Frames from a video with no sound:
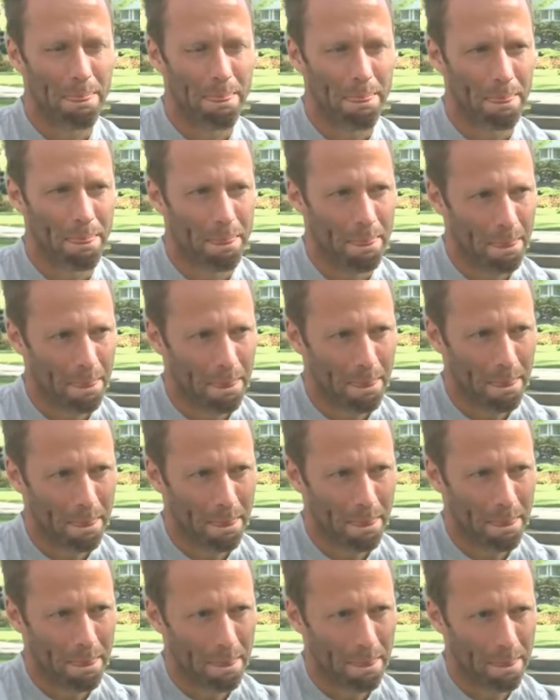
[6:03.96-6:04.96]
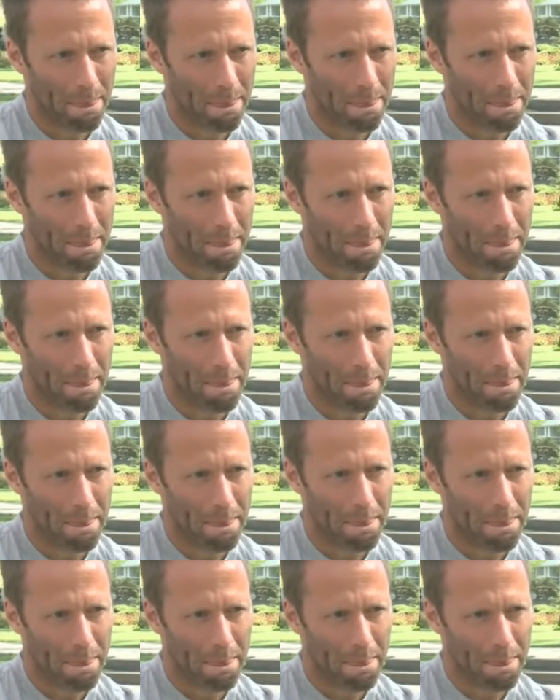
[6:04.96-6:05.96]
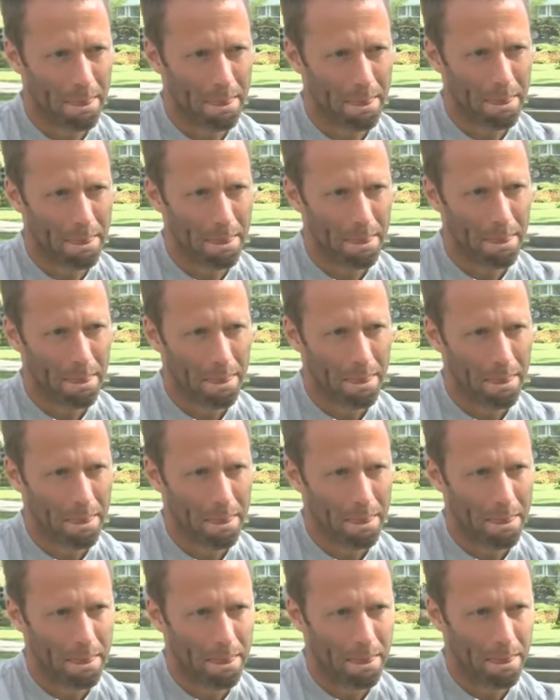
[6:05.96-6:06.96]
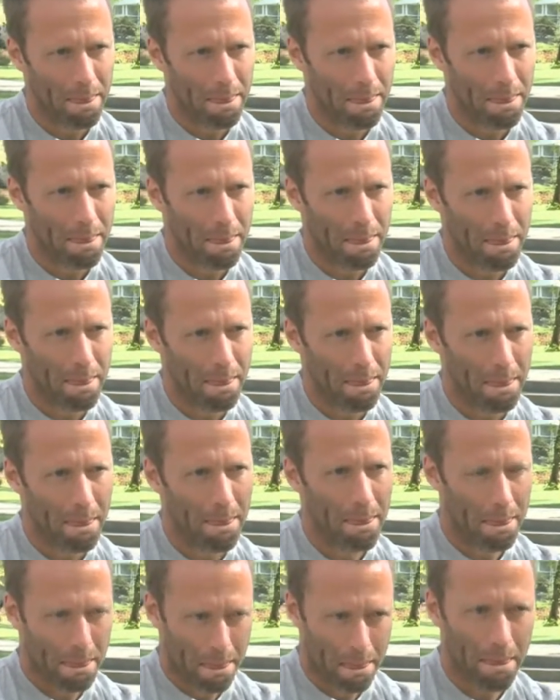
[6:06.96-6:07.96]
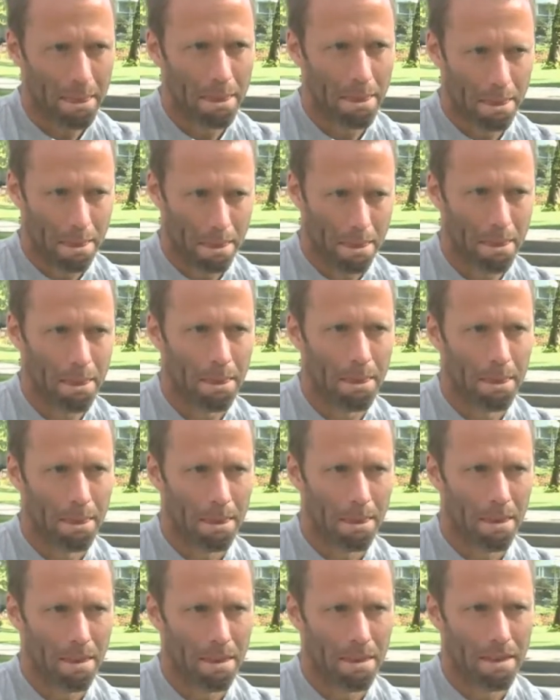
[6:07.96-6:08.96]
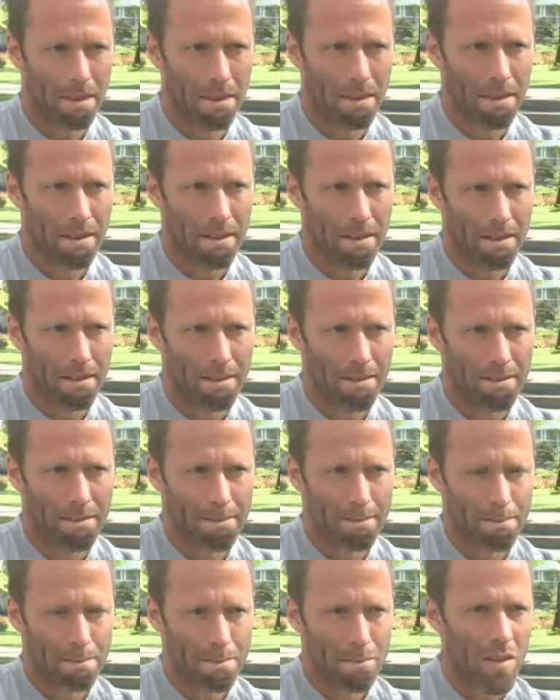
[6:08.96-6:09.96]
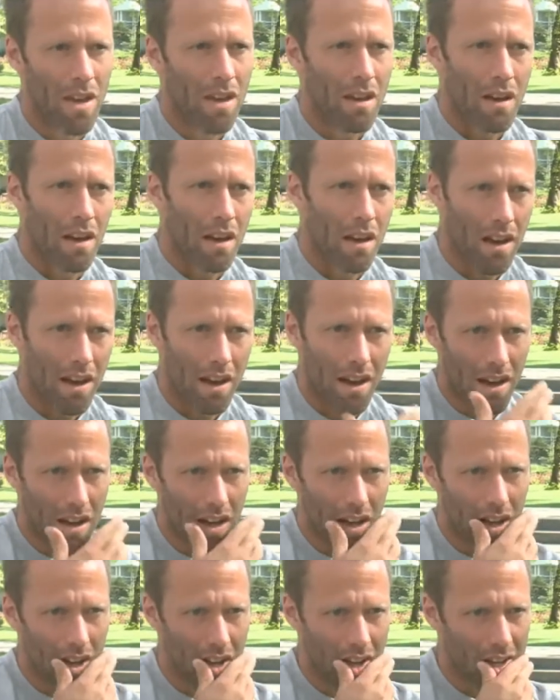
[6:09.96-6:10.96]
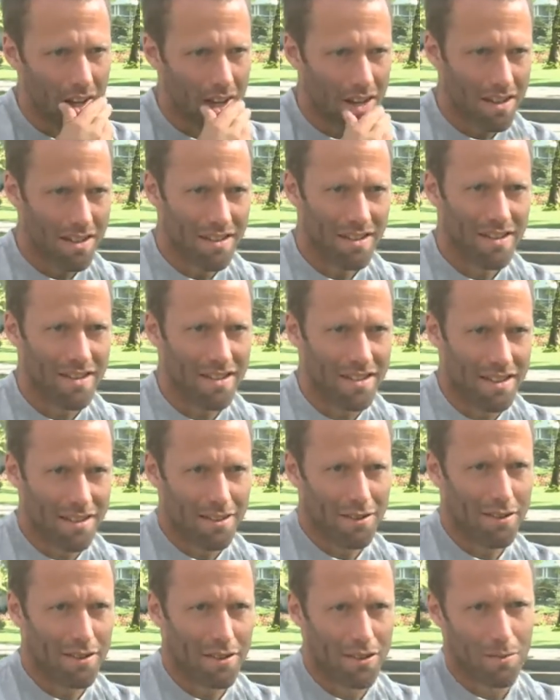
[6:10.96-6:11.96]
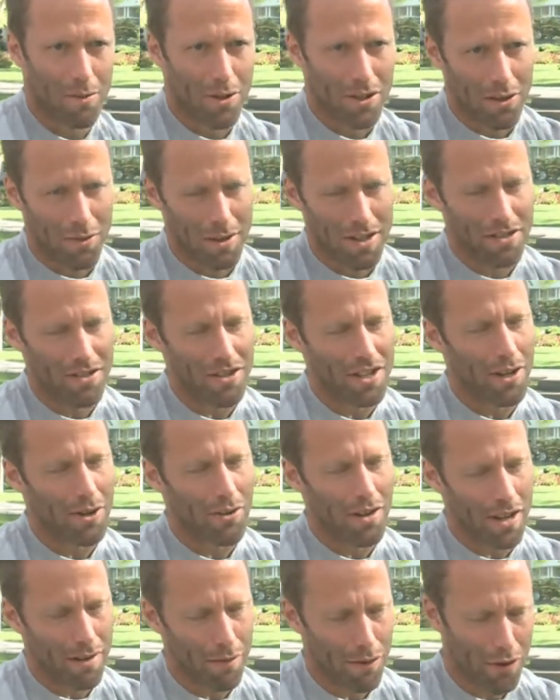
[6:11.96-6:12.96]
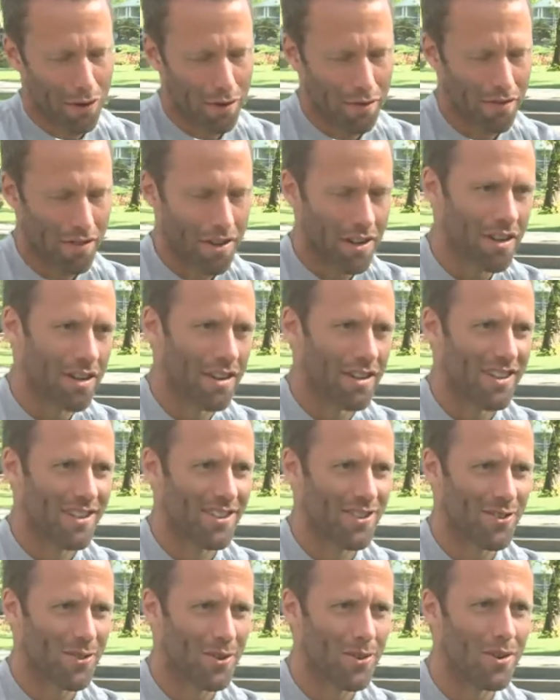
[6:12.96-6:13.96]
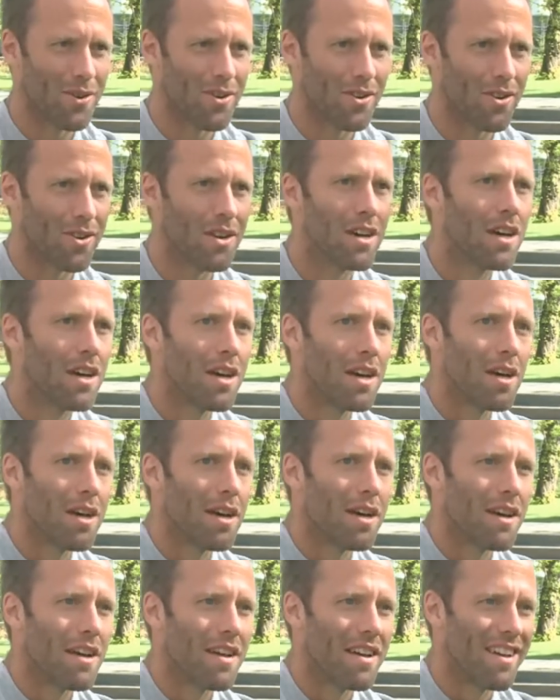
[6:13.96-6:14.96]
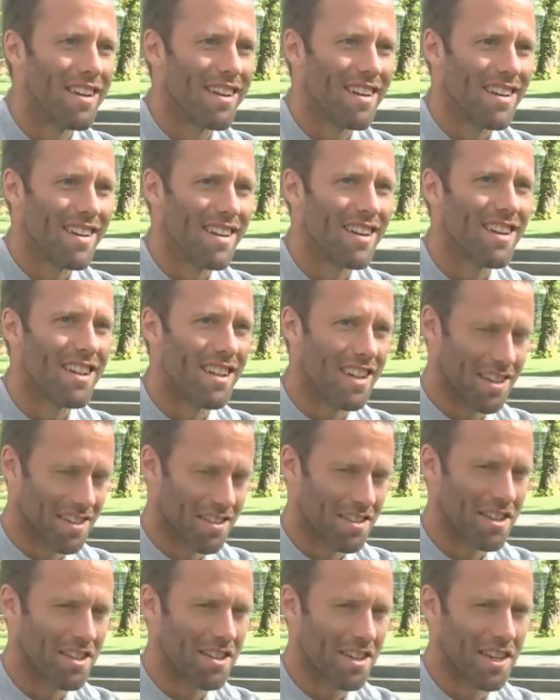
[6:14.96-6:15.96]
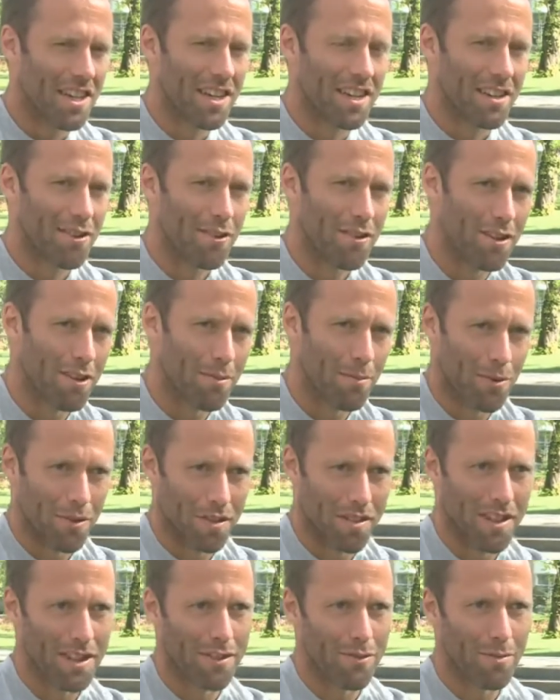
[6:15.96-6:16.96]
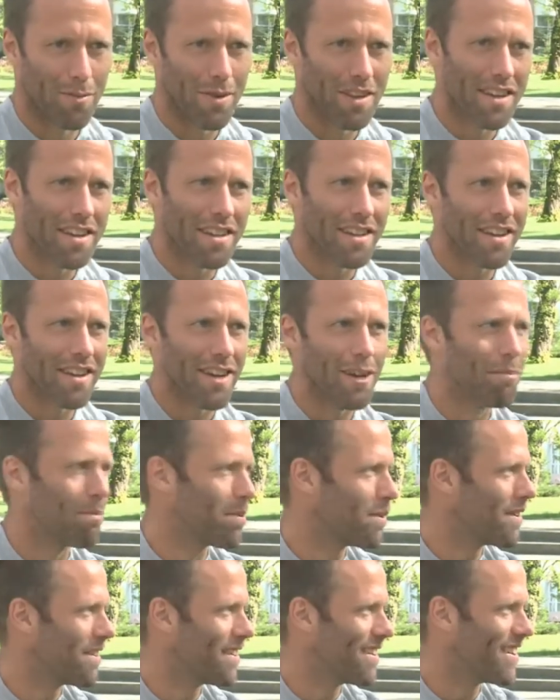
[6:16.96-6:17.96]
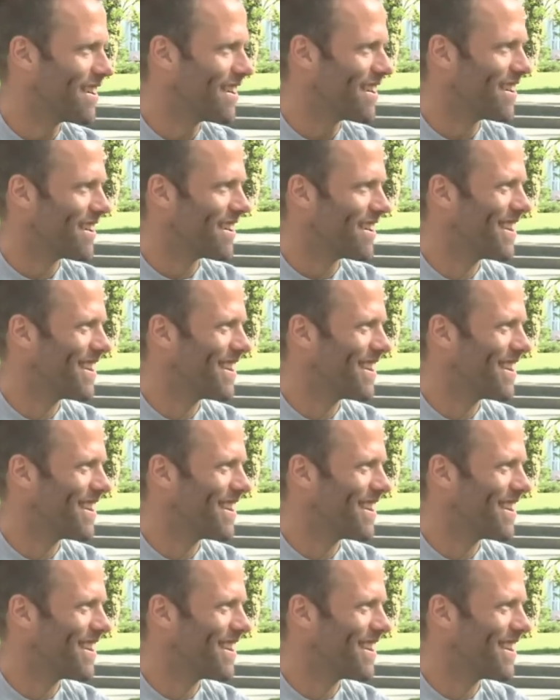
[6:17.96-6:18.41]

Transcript: much uh, time. You spend uh, much time with uh, than uh, your uh, girlfriend. Uh, that's a smart question. I don't have a girlfriend. So last year you had. Last year I had, not anymore. Thanks for bringing that up. Uh,